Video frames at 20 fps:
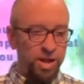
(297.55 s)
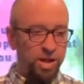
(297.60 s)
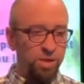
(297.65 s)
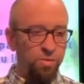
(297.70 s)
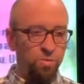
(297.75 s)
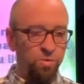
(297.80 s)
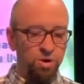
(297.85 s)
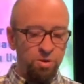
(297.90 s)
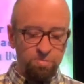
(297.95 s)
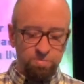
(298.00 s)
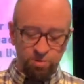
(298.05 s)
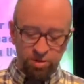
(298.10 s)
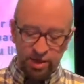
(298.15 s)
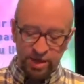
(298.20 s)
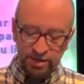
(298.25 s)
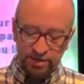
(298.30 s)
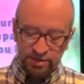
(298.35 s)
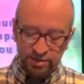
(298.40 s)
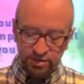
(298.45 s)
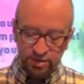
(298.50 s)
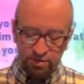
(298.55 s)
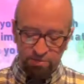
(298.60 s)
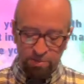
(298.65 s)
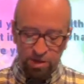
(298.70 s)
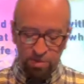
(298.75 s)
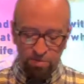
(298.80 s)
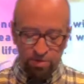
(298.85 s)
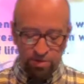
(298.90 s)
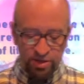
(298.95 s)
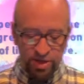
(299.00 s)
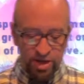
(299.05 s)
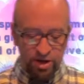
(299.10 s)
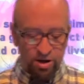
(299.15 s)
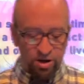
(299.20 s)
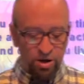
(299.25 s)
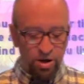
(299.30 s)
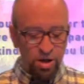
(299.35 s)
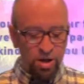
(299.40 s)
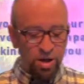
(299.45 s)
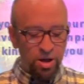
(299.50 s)
anywhere, places, people that
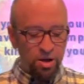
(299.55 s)
are,